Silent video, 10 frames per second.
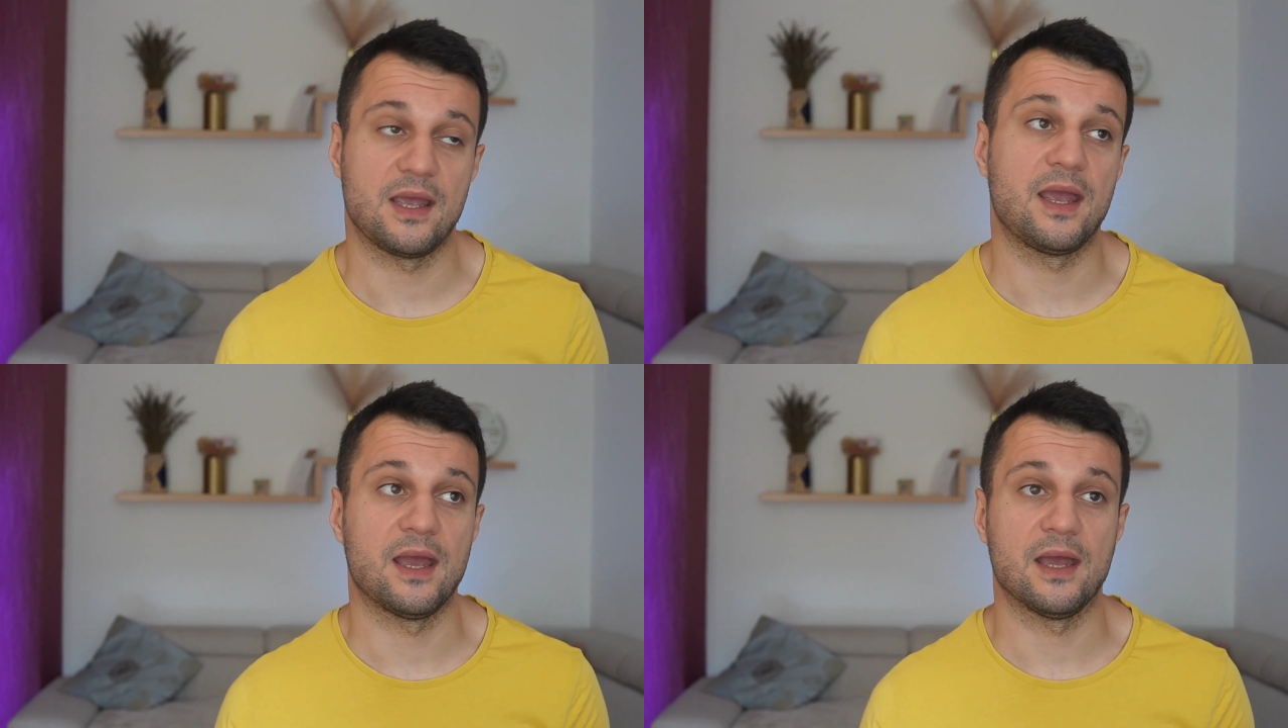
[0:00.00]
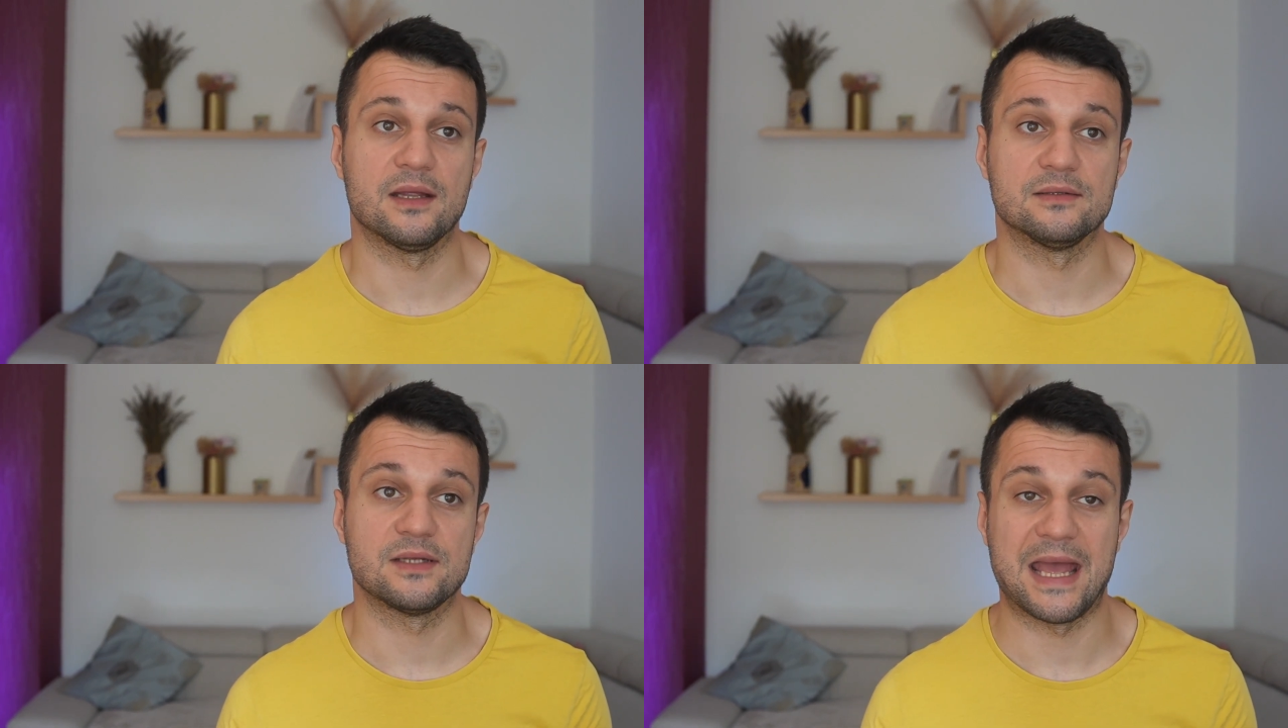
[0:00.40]

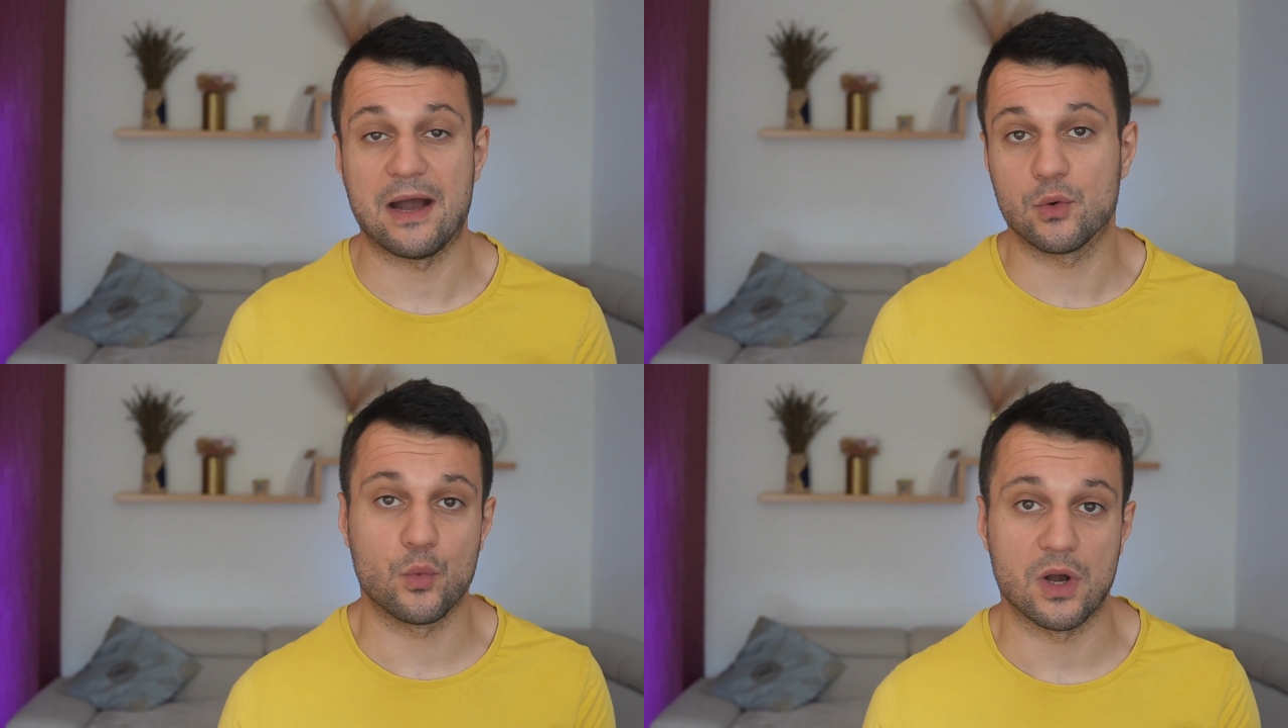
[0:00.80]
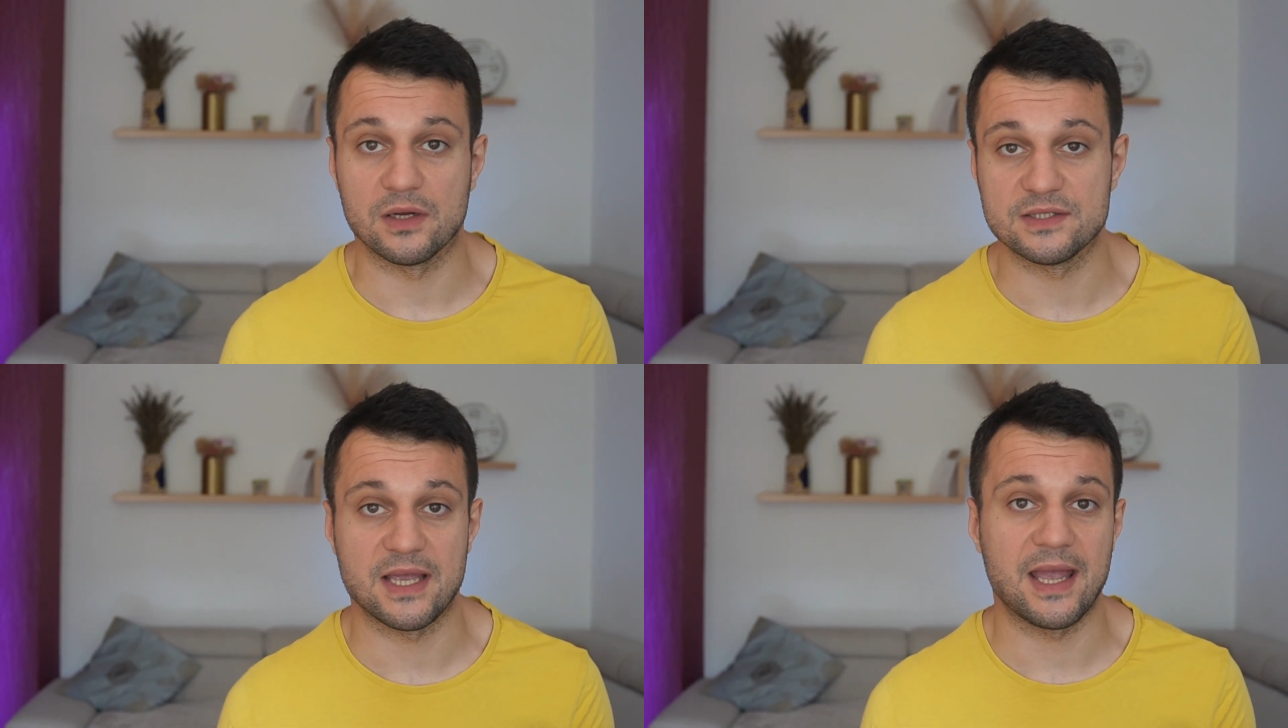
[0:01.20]
and how it
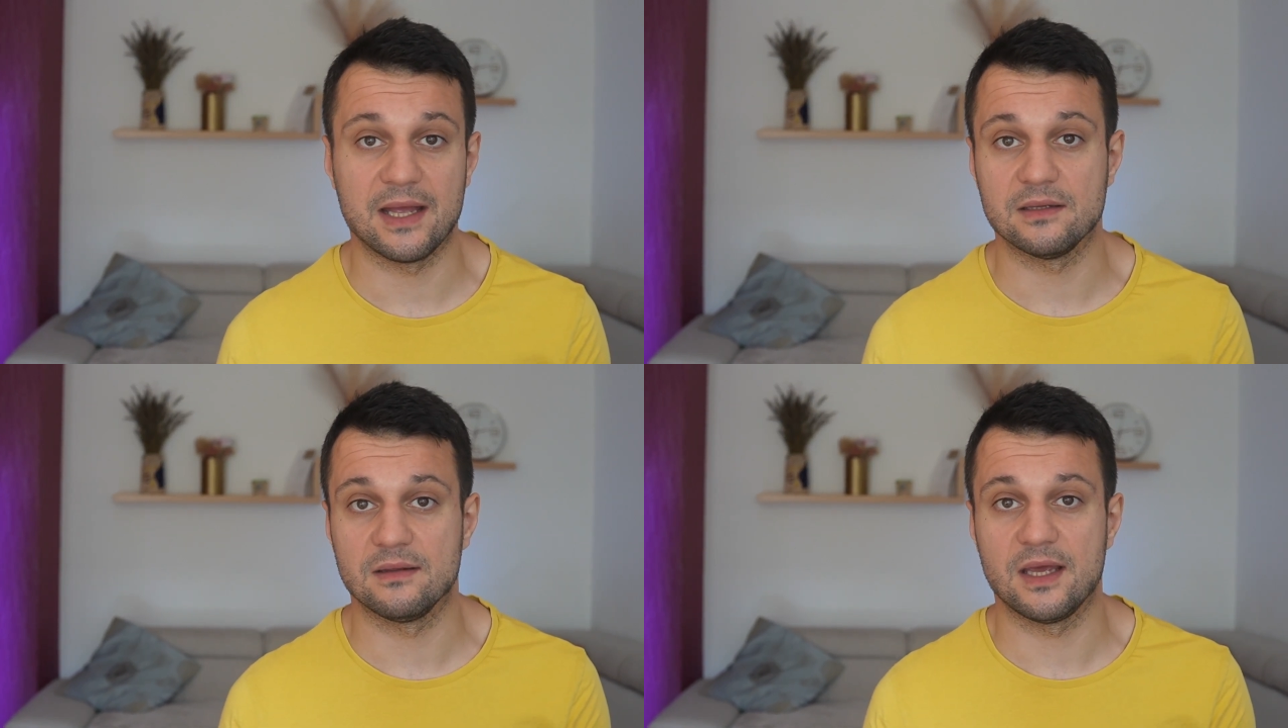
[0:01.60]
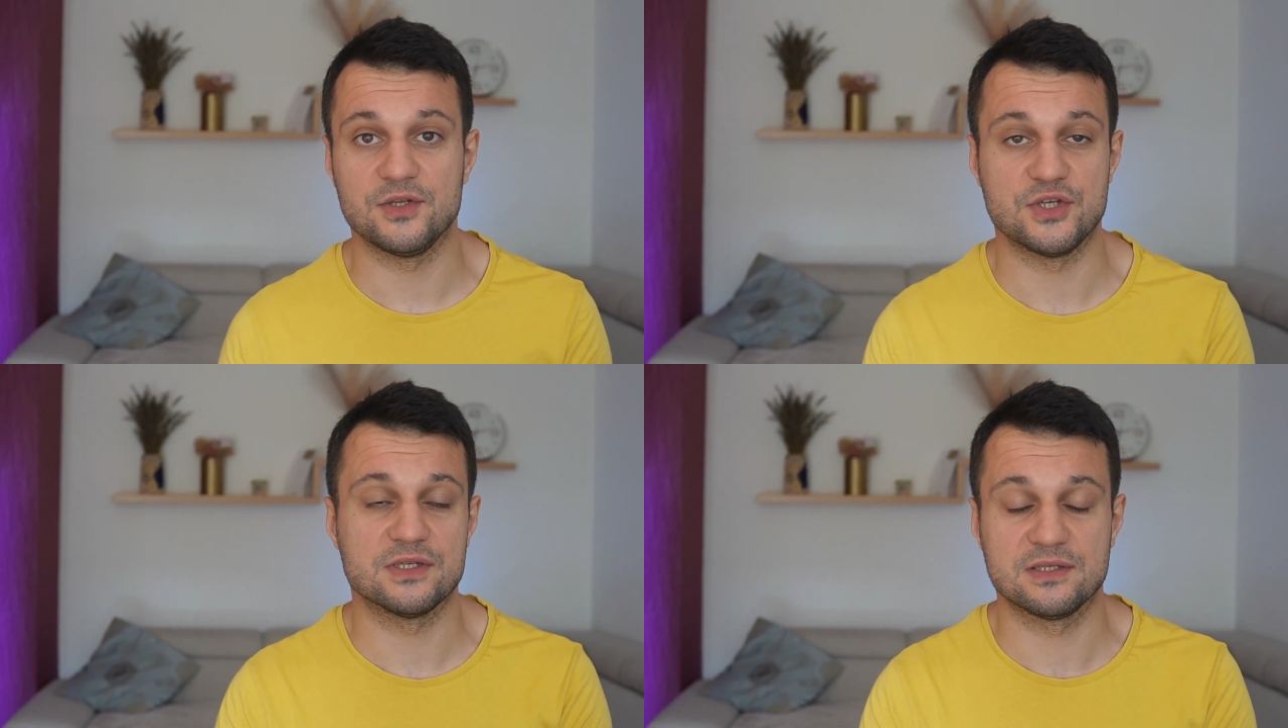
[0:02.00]
works, and they